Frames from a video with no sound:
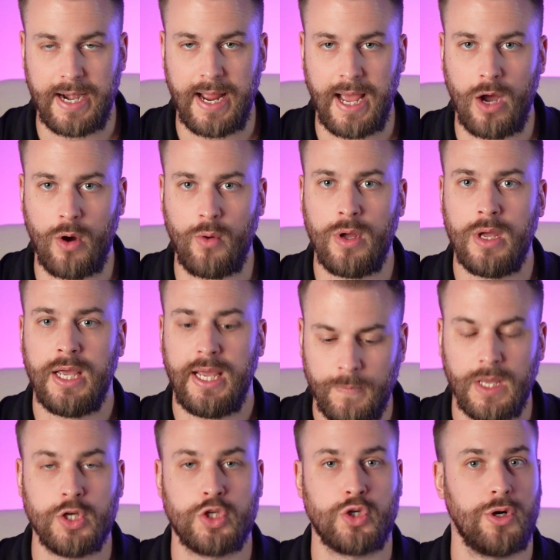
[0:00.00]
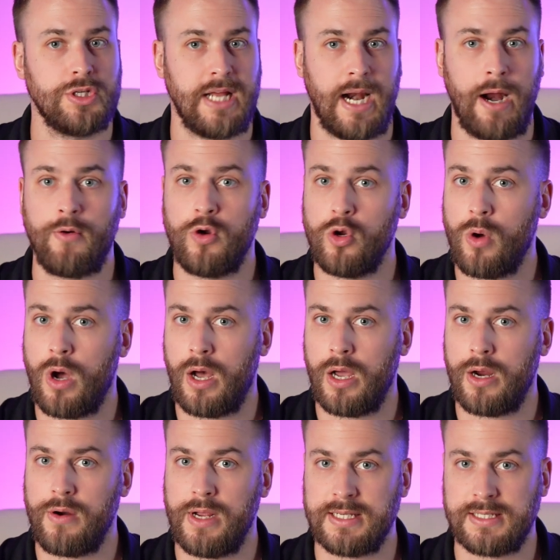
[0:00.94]
now ensures that our new
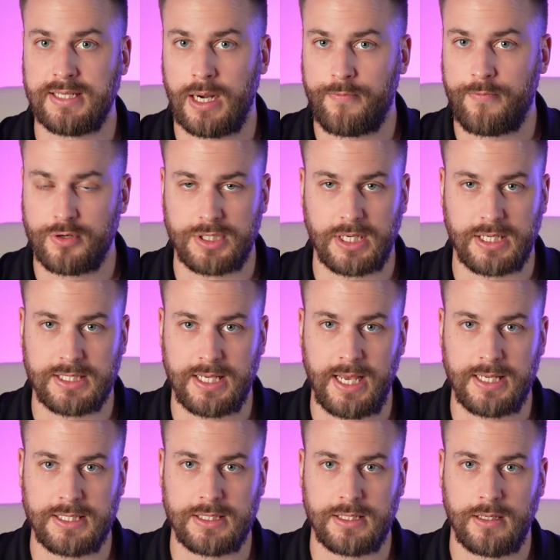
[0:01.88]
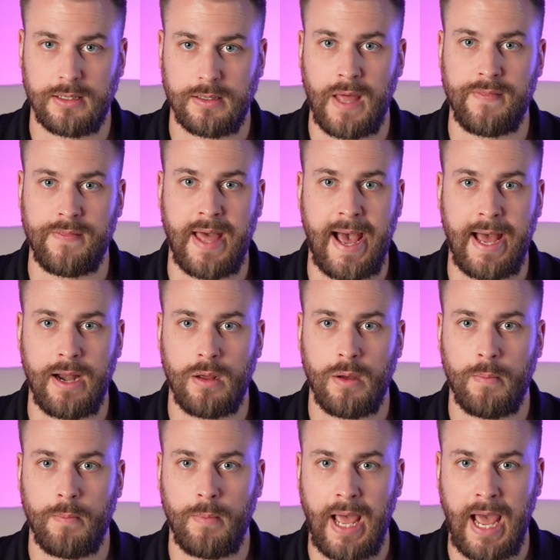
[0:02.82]
hire is set up for success, and that
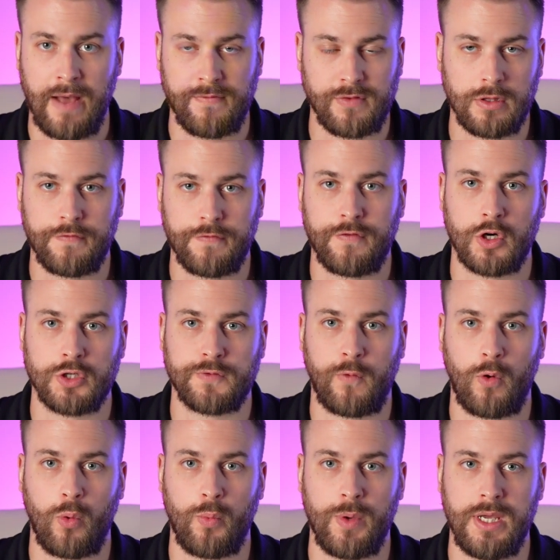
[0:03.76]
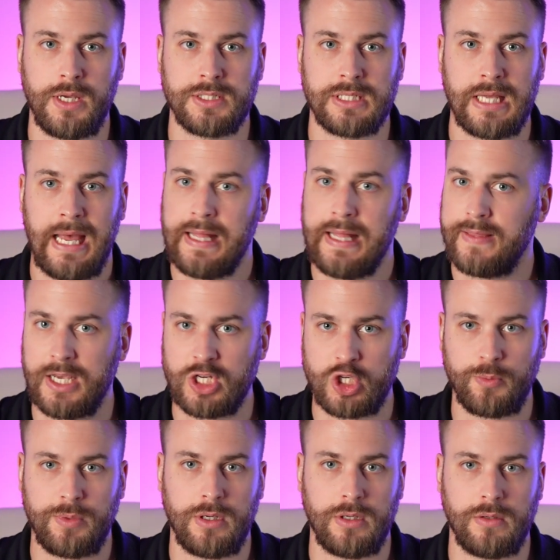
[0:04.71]
after the first 4 weeks, they
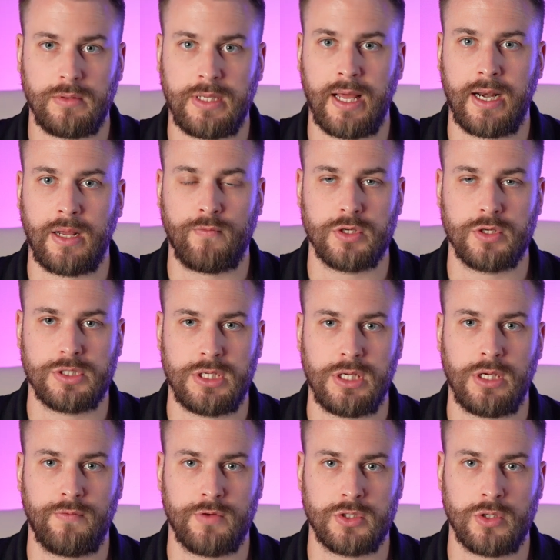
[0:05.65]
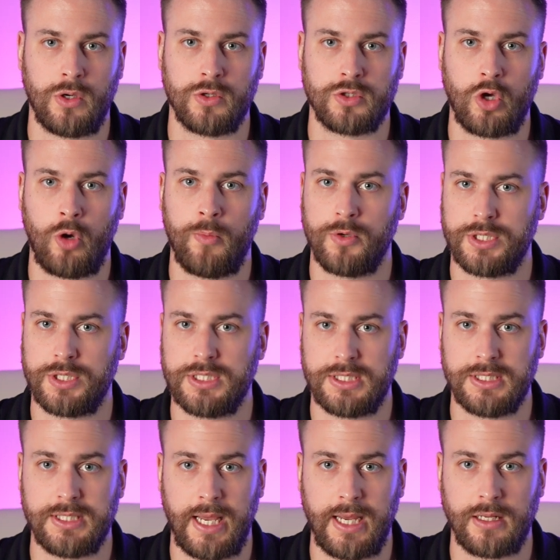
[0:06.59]
should be seeing results almost
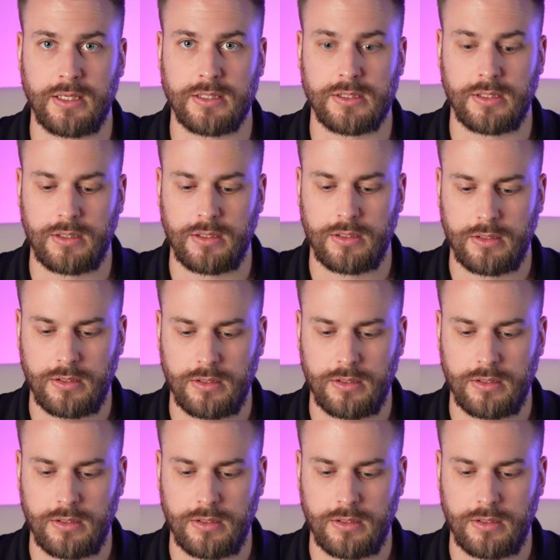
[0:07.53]
instantaneously.